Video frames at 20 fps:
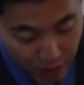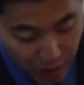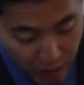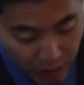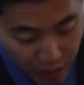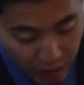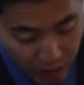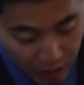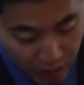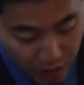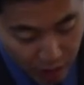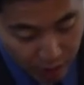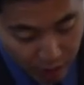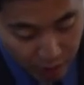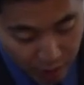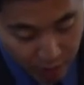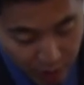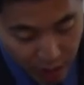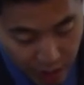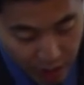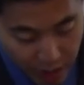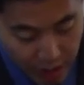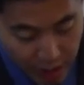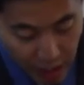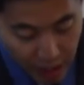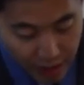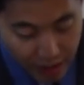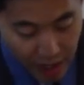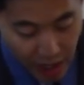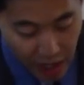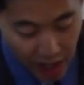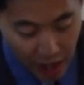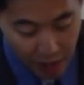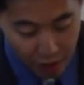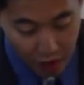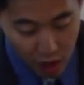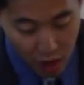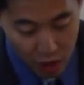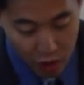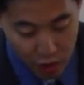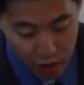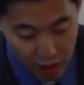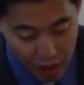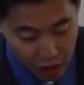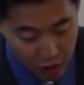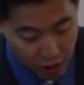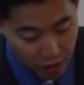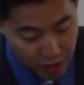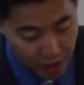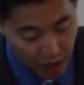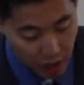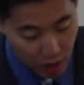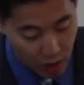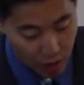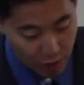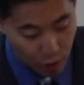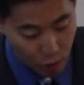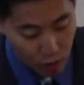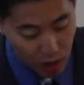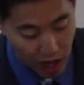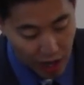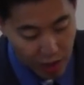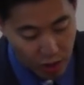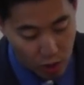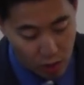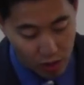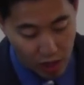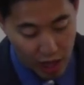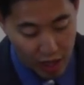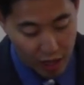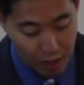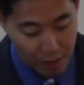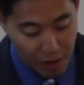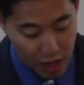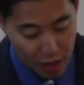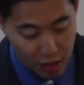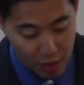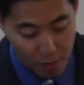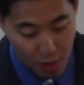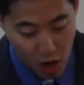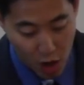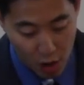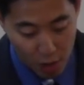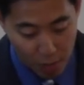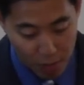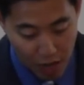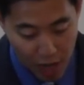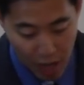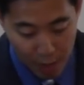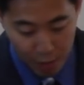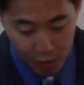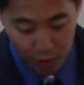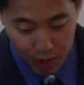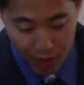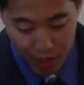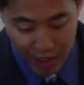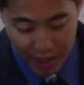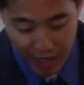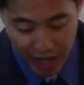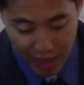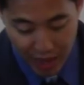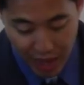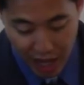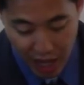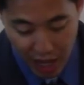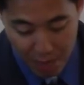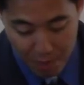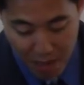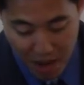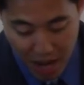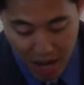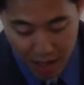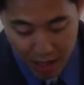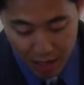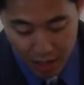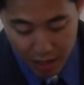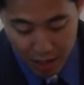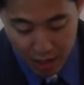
It does not have contradictions. However, what I don't like about the modern Bibles is that they make